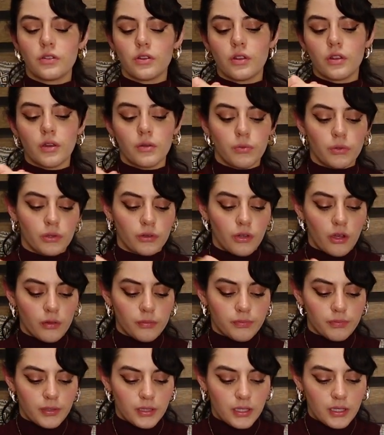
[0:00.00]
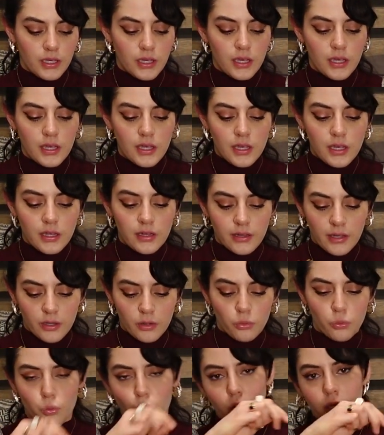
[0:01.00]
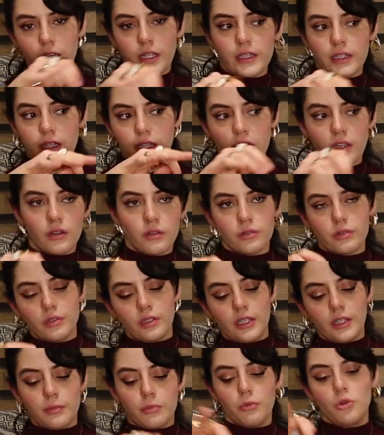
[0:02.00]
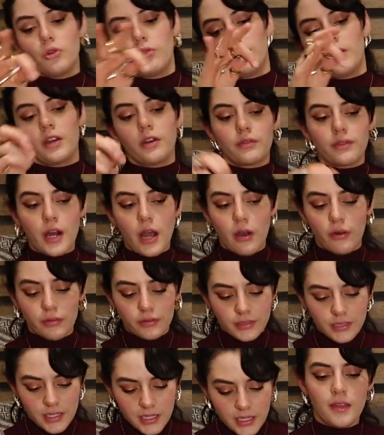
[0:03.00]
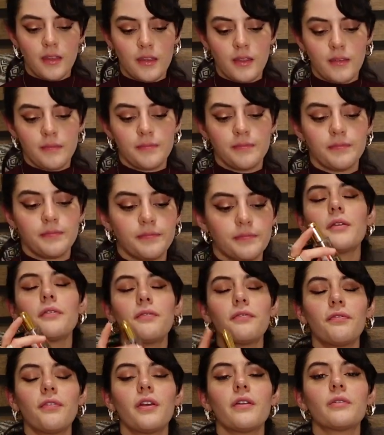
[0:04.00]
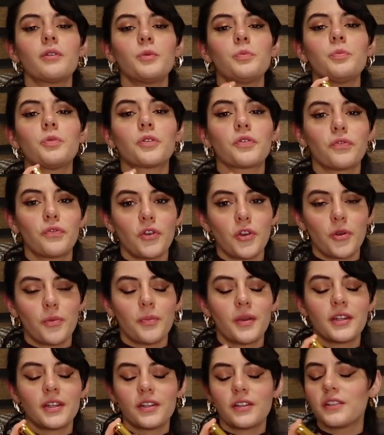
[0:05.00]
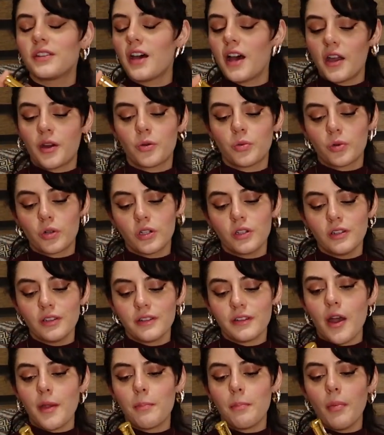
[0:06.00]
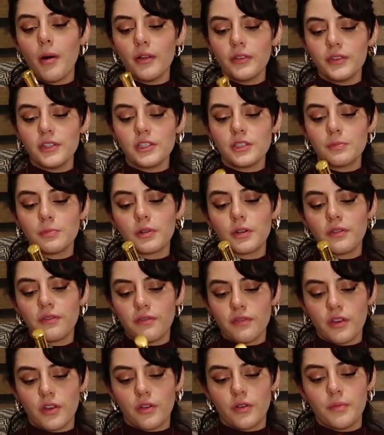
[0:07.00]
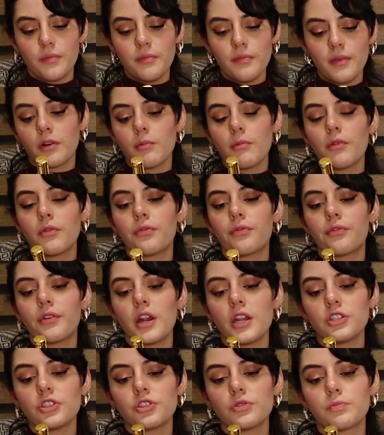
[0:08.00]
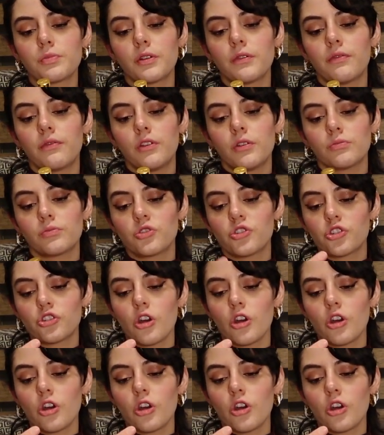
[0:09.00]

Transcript: so they will not be like wiggling or like moving around my favorite perfume in the entire world. So I bought this perfume from a French perfume